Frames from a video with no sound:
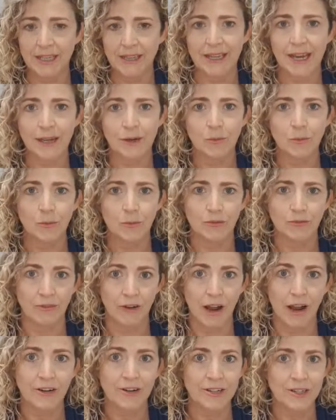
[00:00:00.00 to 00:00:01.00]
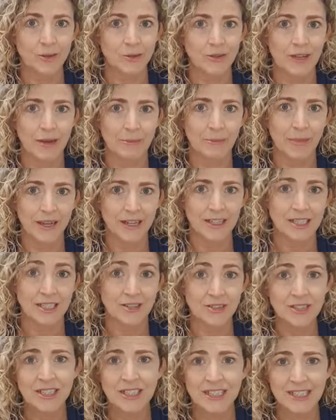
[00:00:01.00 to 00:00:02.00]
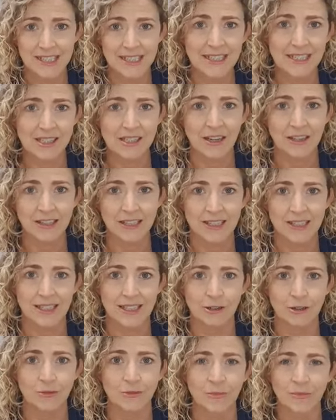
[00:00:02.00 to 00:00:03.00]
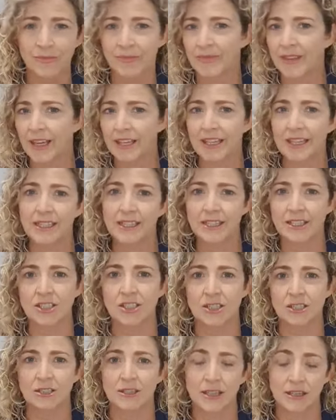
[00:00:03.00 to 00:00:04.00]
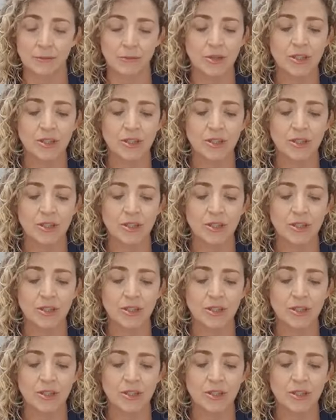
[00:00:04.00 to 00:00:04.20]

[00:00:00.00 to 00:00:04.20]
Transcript: that virus or that bacteria that's inside the cell. They think it's just the